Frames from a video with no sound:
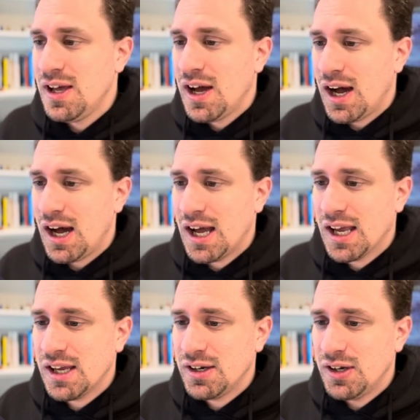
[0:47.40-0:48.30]

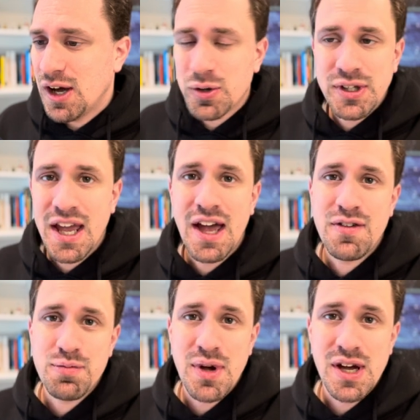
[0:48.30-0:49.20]
I not only
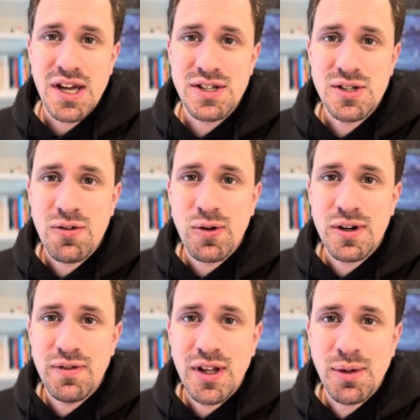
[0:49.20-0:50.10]
have my software
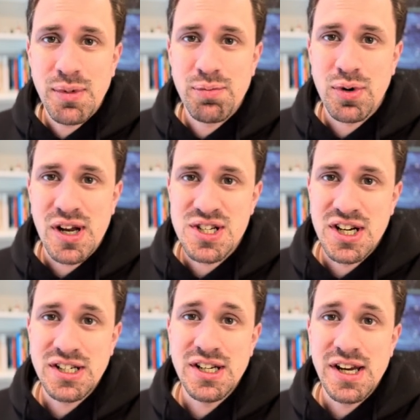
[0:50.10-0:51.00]
development
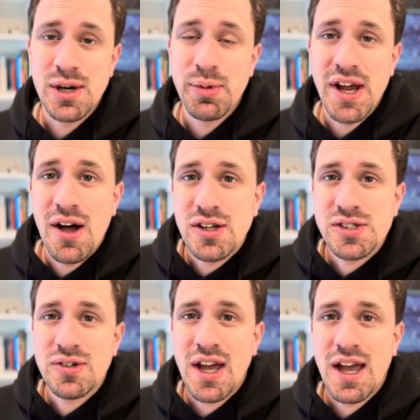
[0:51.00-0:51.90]
project in here, but I
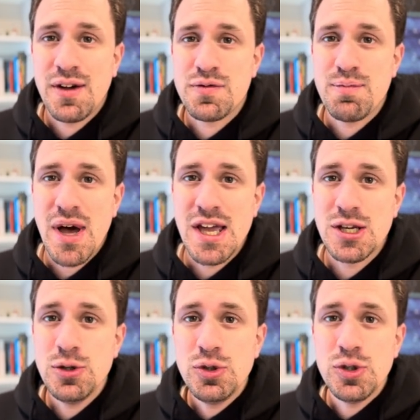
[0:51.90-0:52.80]
also have my
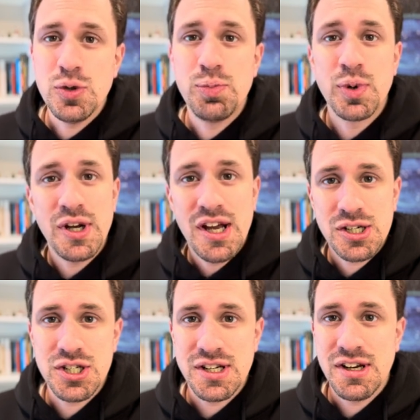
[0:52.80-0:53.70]
YouTube
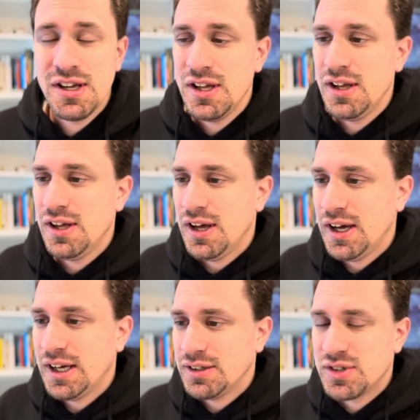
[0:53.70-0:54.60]
production
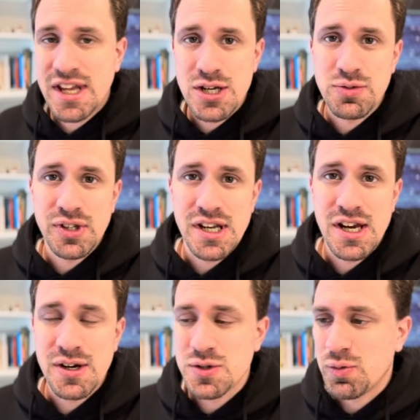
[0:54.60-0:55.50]
uh, schedule in
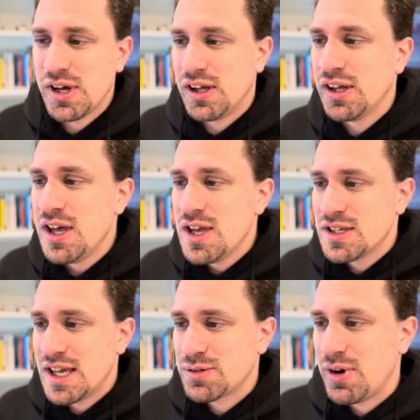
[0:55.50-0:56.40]
here as well.
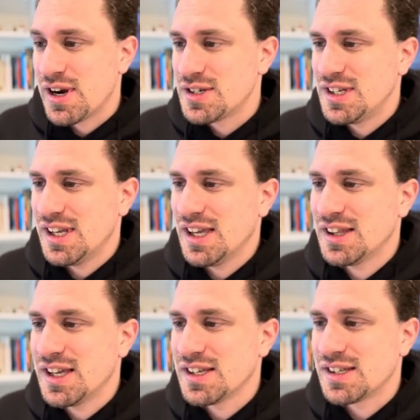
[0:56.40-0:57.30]
So that's why you're seeing
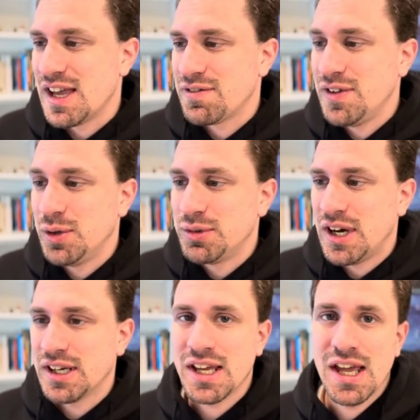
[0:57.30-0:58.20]
things like film
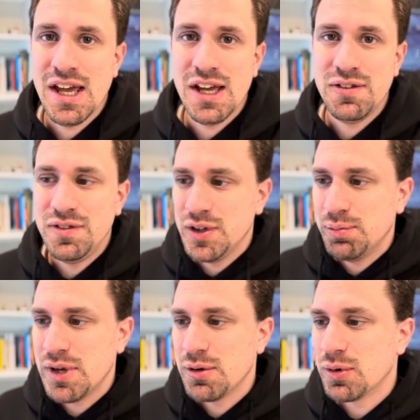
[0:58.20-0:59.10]
talking head, film
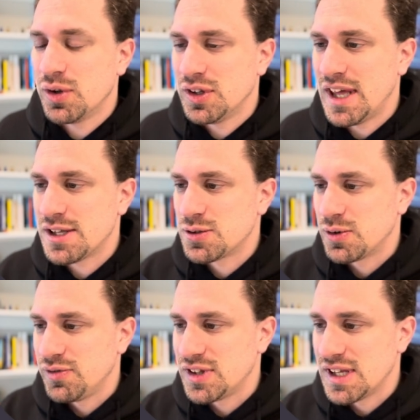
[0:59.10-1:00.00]
B-roll, that sort
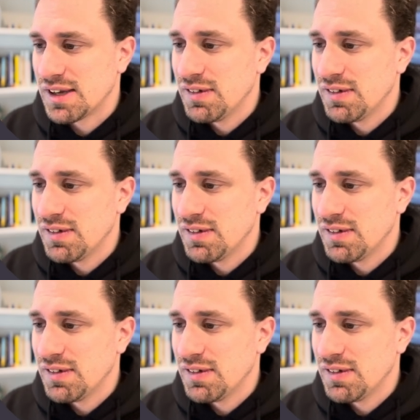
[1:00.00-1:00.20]
of a thing.